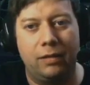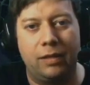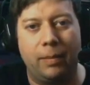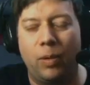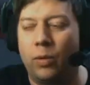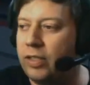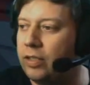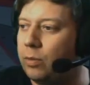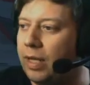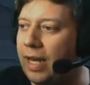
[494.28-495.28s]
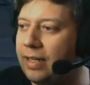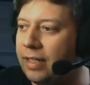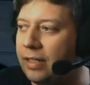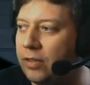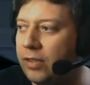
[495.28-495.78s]
deploys into a
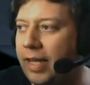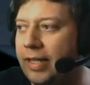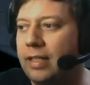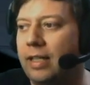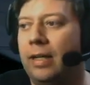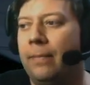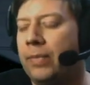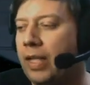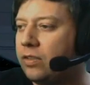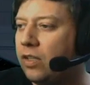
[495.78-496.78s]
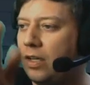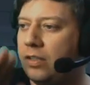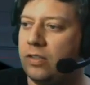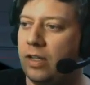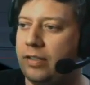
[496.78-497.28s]
landing state, it
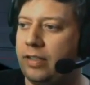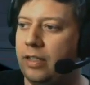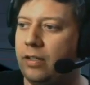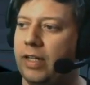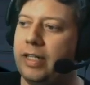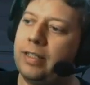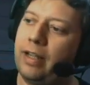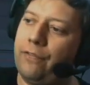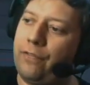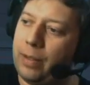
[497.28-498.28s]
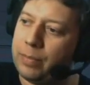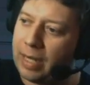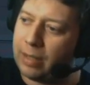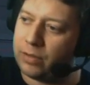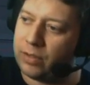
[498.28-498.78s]
turns 90 degrees, it flips
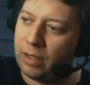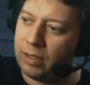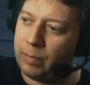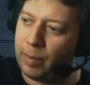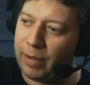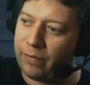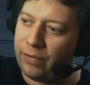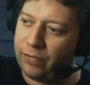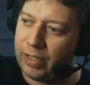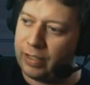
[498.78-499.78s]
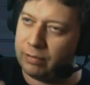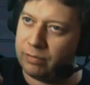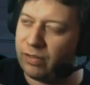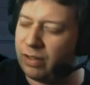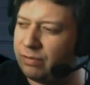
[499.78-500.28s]
out slightly by about
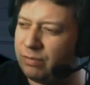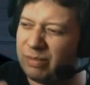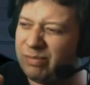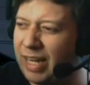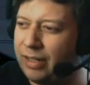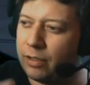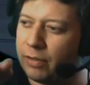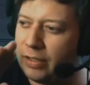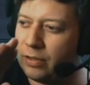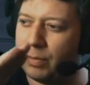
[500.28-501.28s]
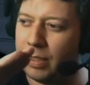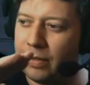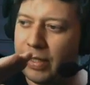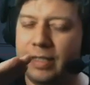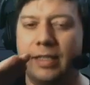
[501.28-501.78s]
10 degrees, something
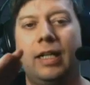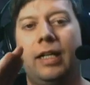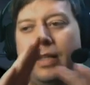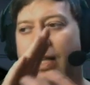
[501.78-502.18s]
like that. The